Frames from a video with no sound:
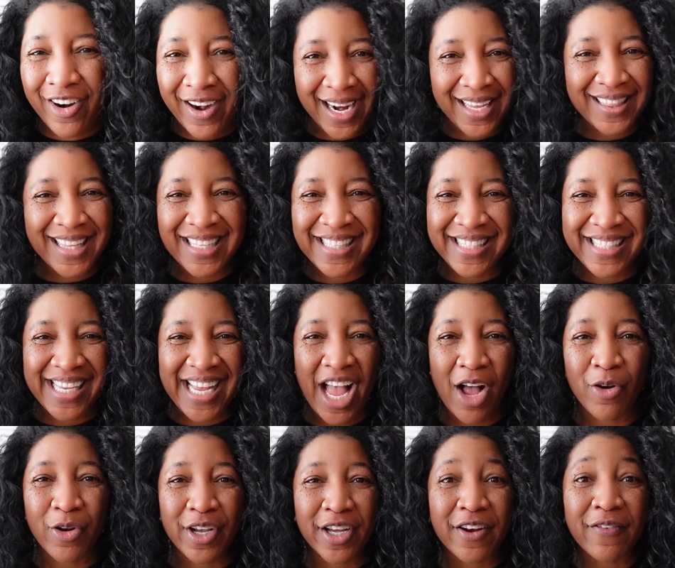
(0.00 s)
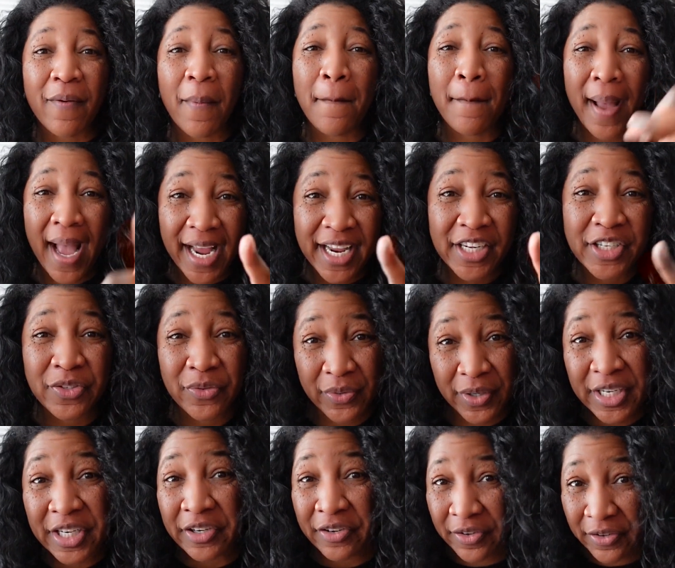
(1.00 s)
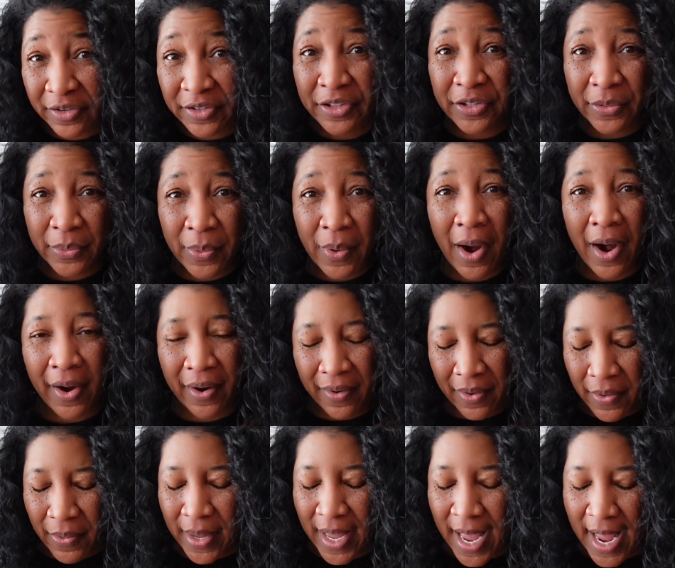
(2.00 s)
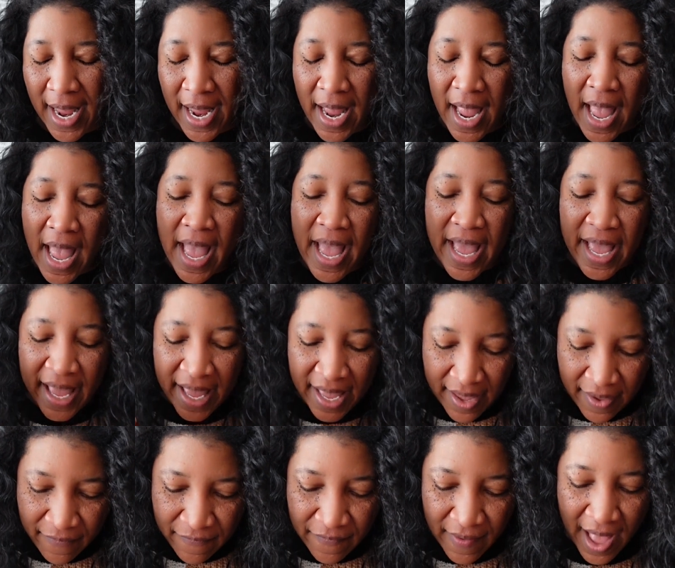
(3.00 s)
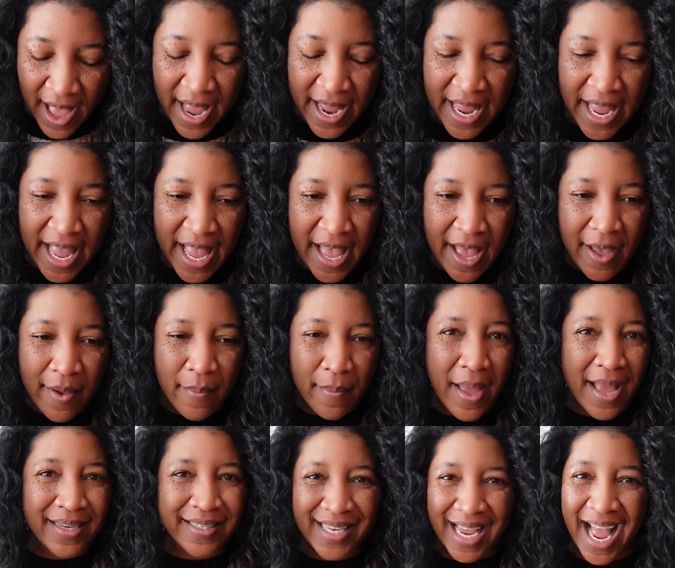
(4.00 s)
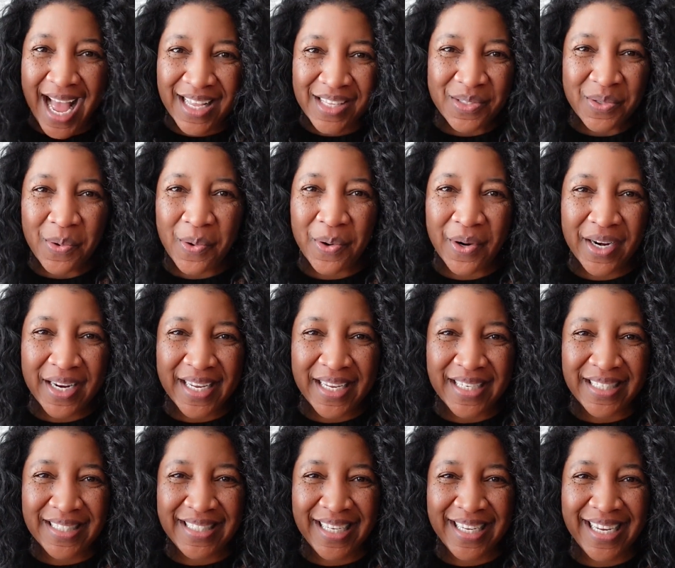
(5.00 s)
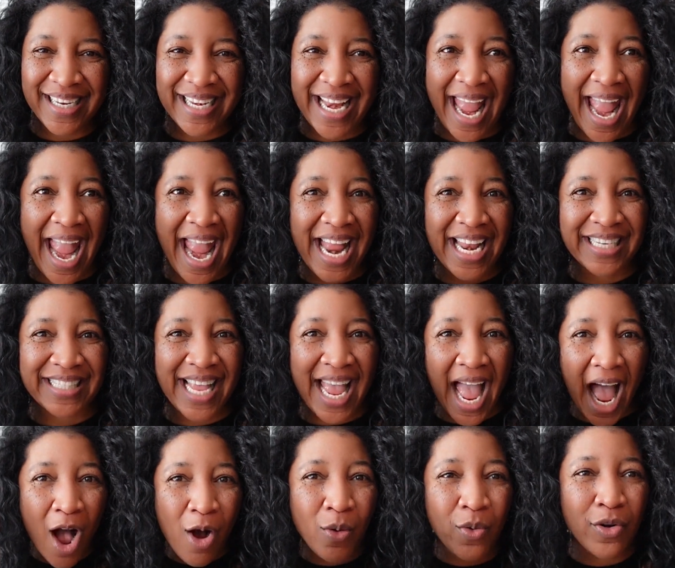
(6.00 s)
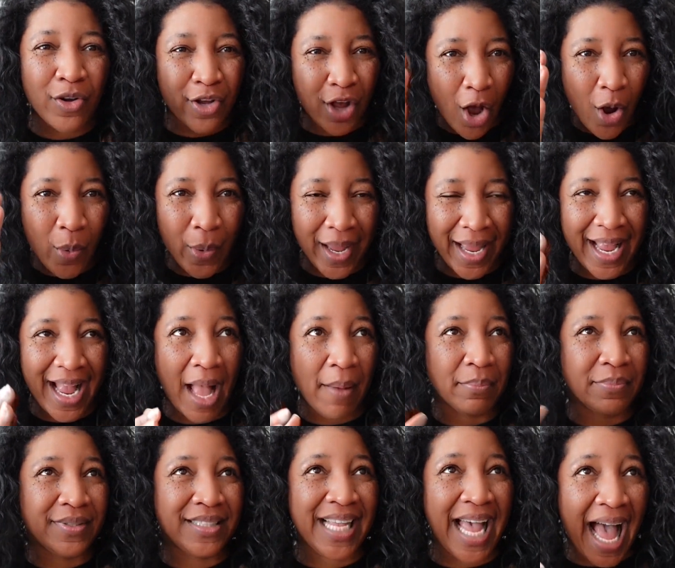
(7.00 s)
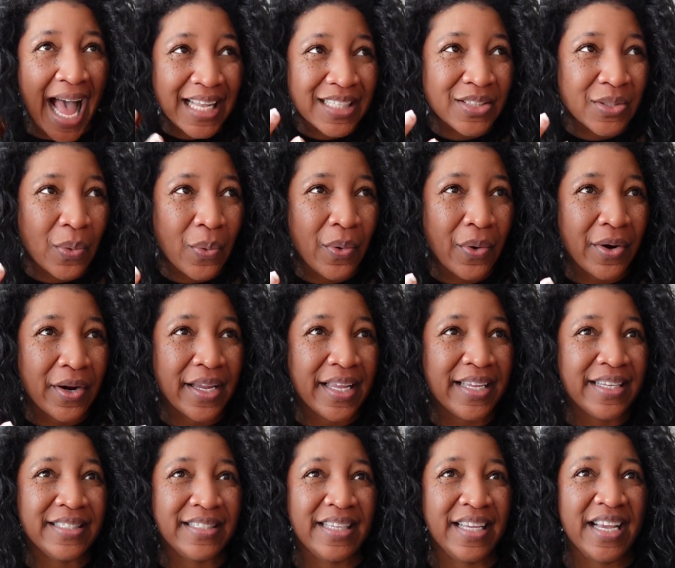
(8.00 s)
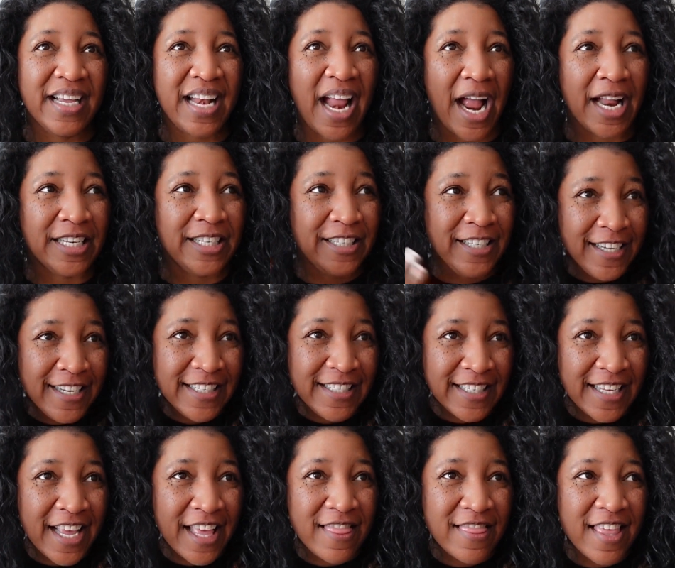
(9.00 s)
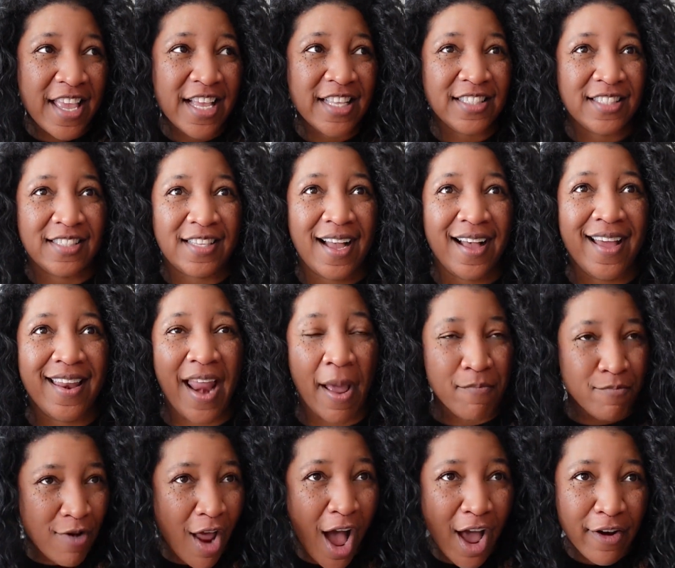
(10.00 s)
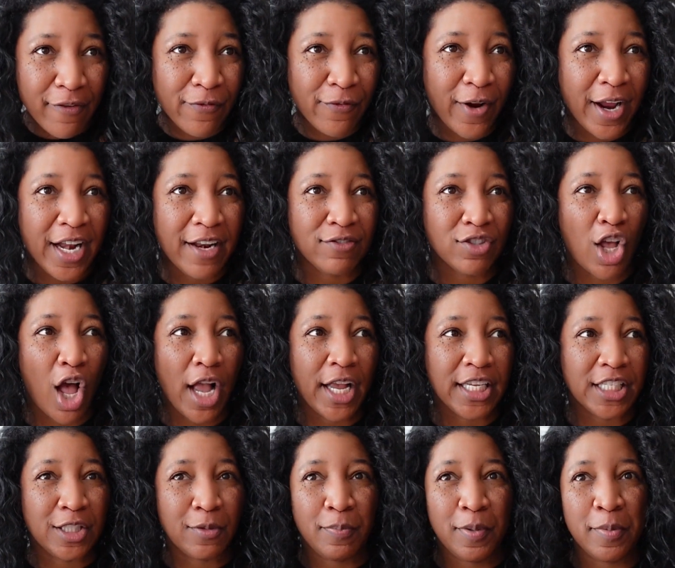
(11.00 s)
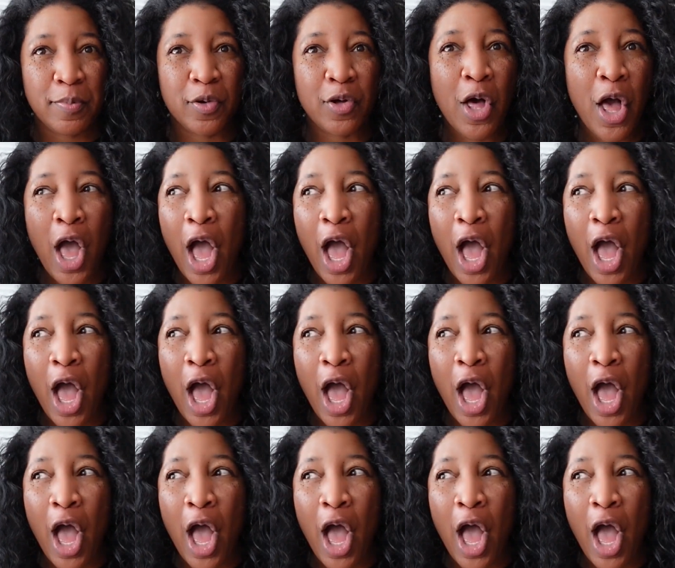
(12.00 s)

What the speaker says: right, let's see how good of a mind reader you are, okay? If I am task-oriented and outgoing, I'm task-oriented, I need to get things done, I'm not afraid of talking to people,